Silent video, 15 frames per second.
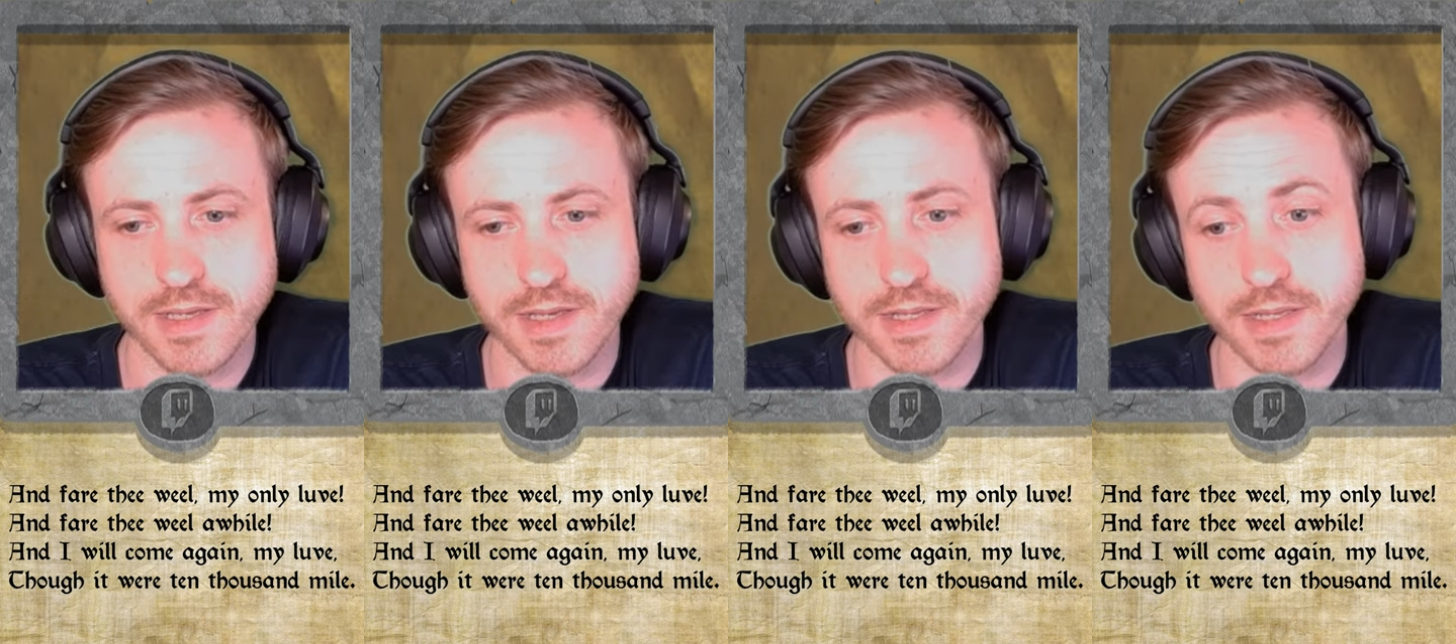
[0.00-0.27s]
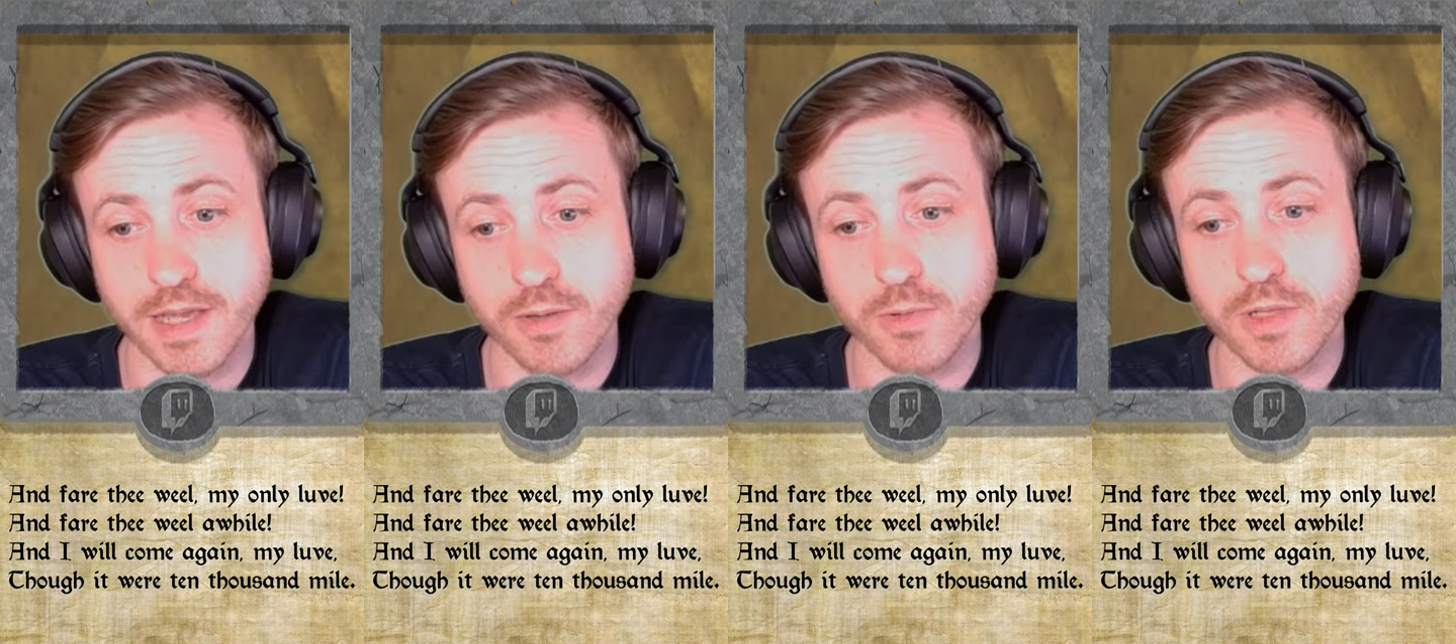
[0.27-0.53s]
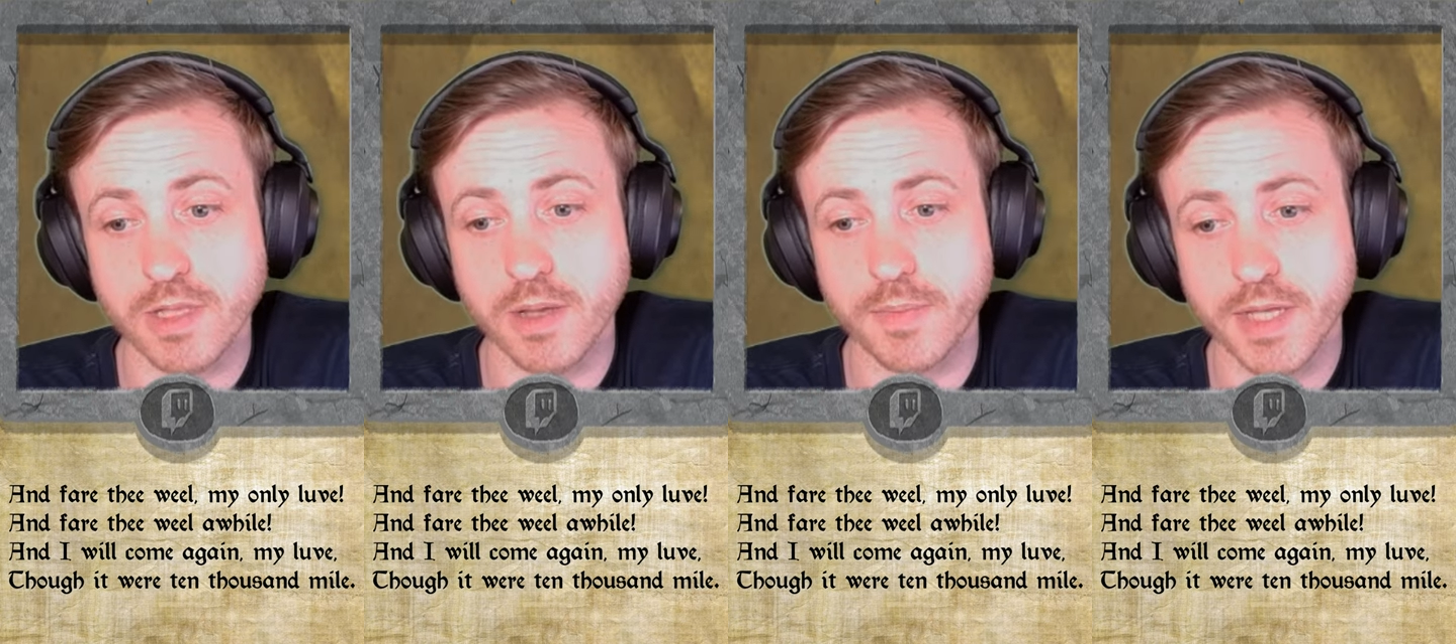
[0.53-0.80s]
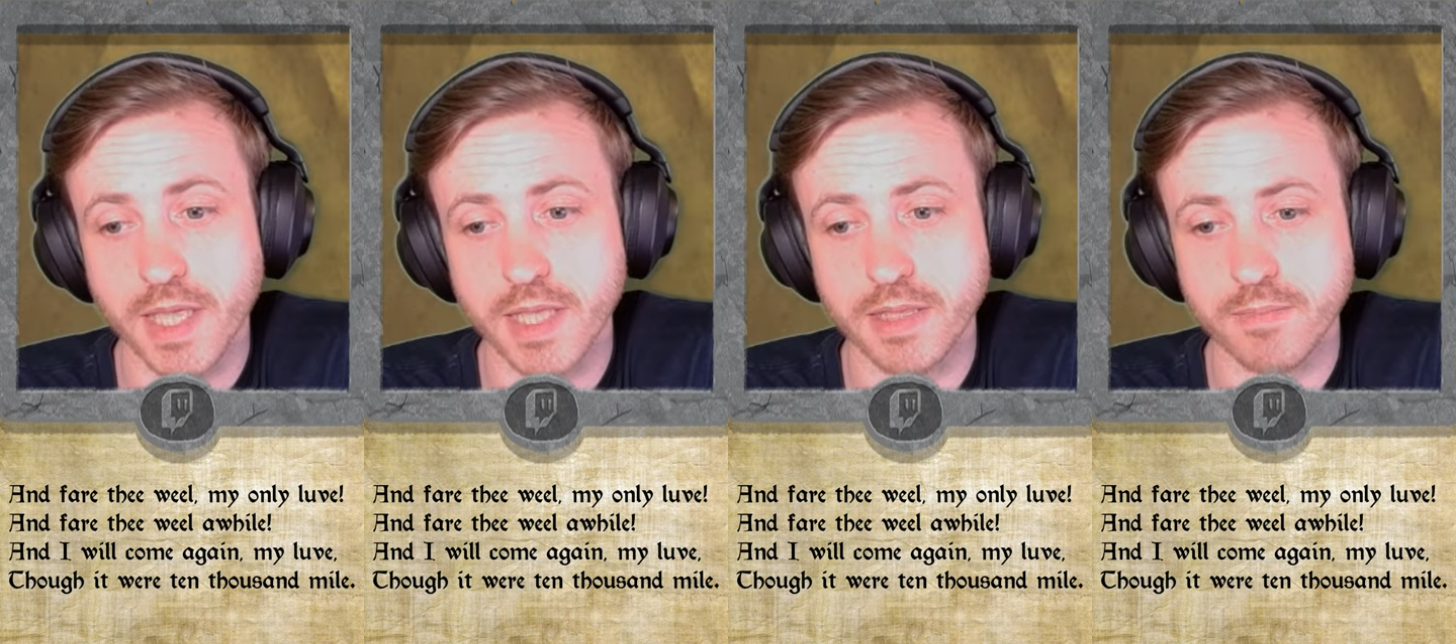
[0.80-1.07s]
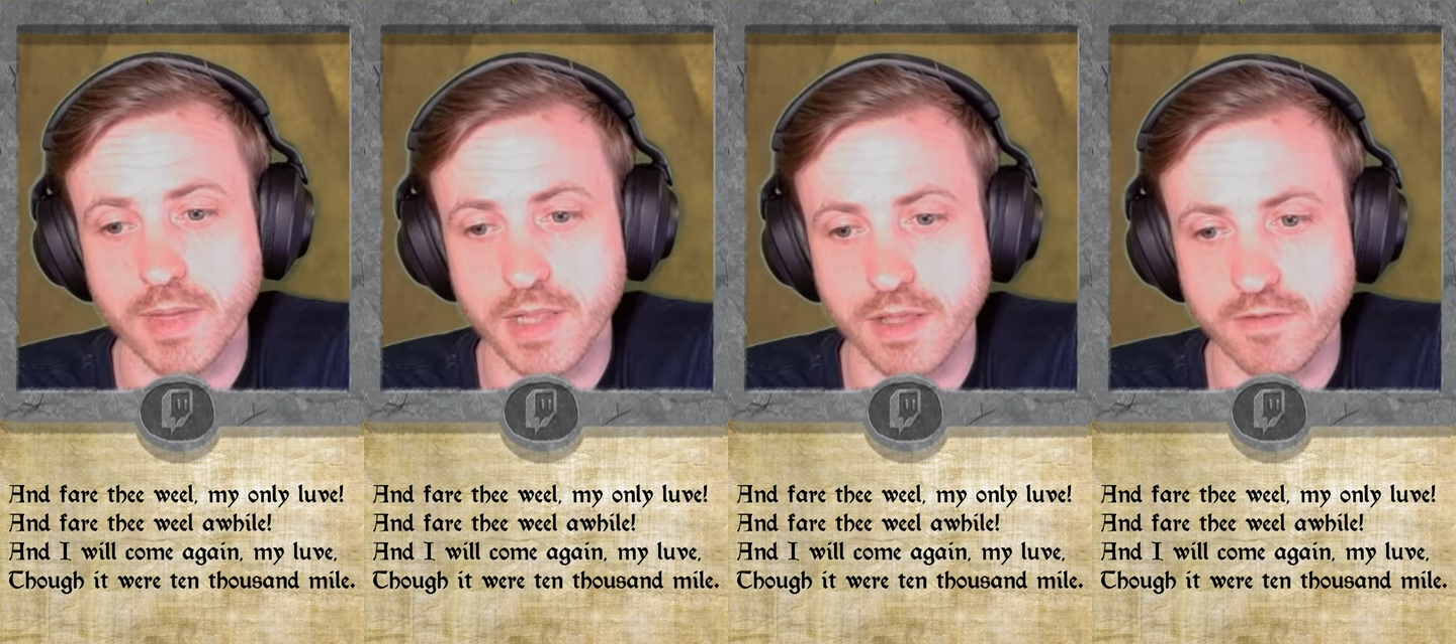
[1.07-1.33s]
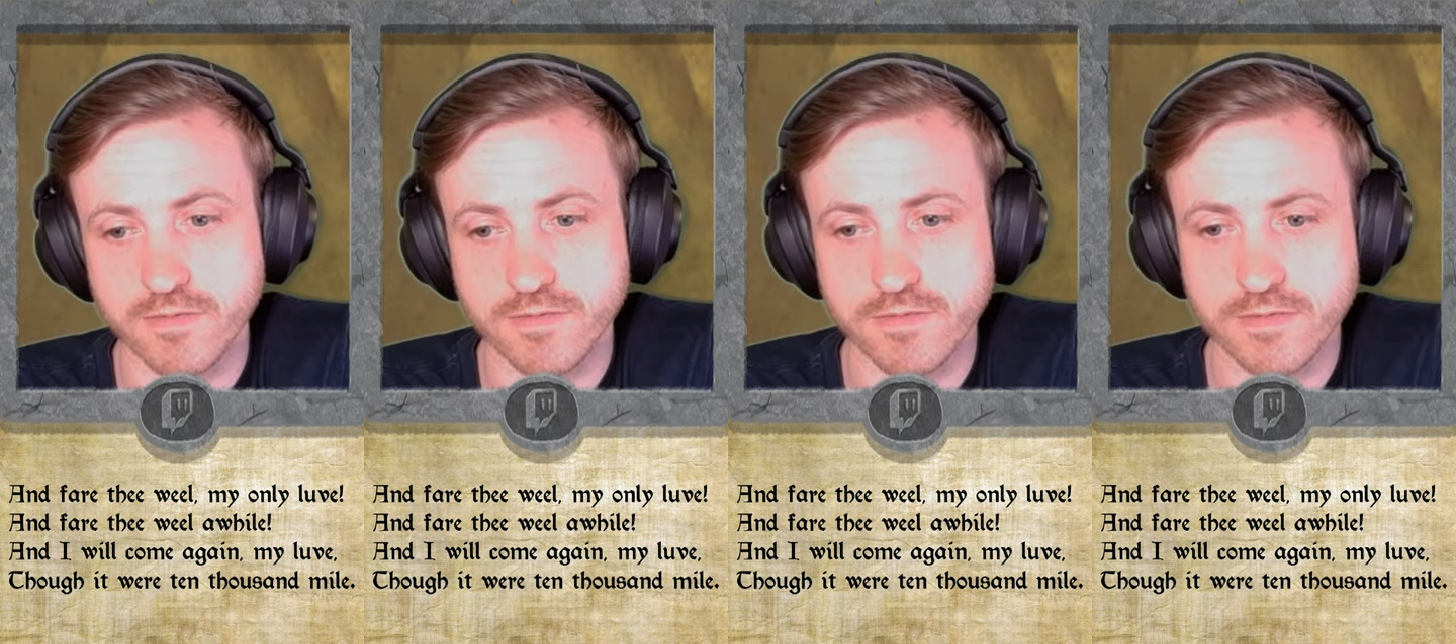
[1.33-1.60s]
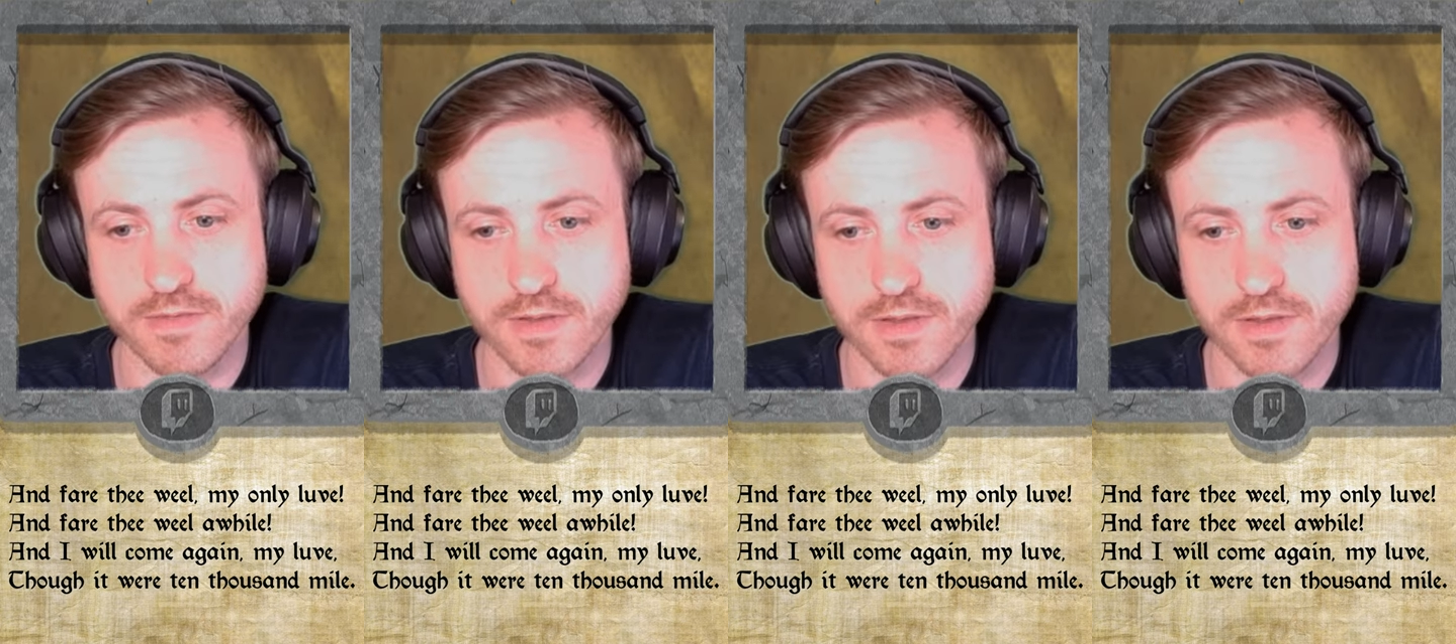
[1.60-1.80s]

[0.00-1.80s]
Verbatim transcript: and I will come again, my love,